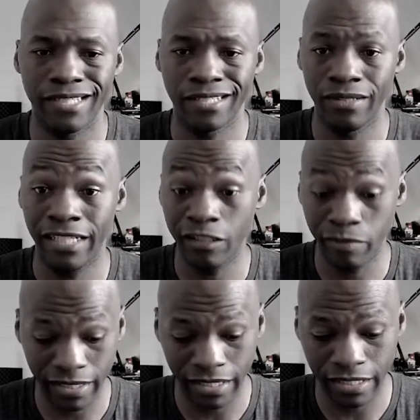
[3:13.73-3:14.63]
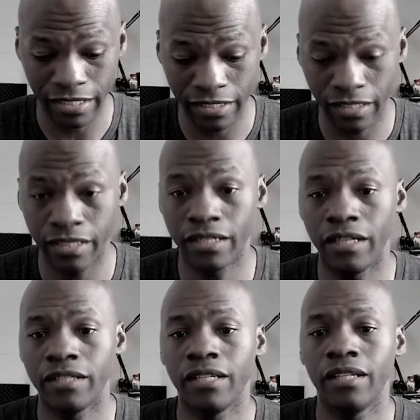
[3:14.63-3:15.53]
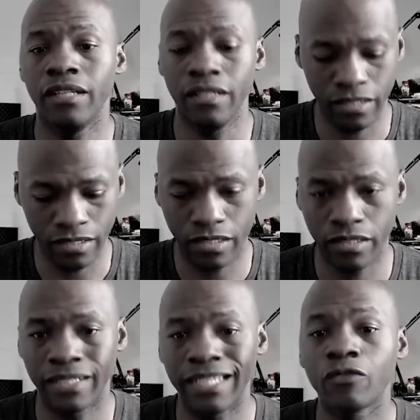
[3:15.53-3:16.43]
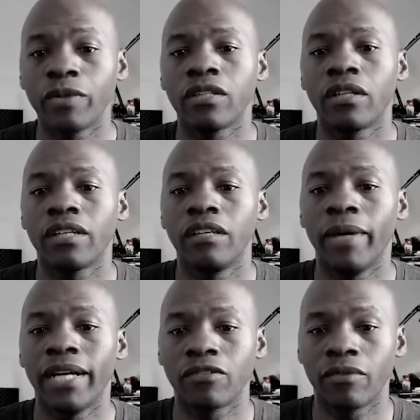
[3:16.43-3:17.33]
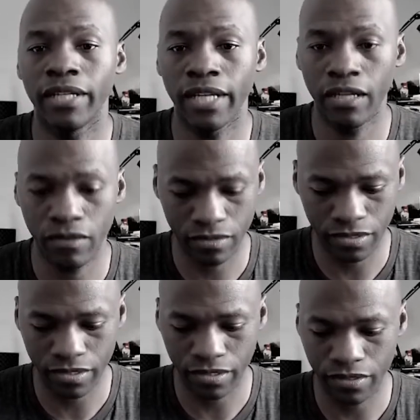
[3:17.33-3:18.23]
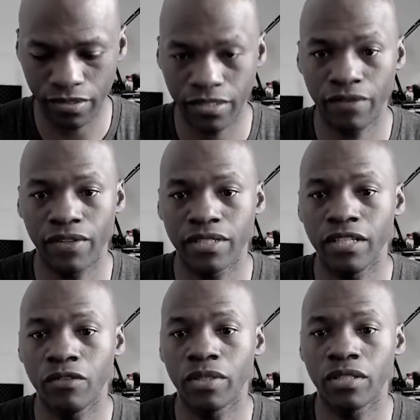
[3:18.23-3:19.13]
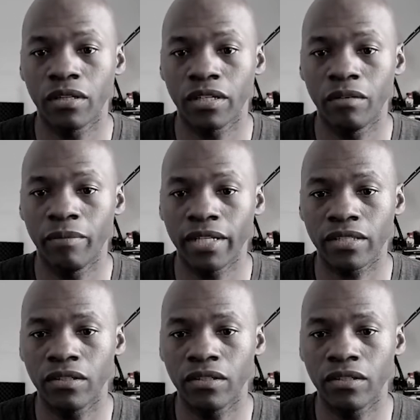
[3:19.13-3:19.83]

So that's basically the thing we're talking about right now. On the 17, we're talking about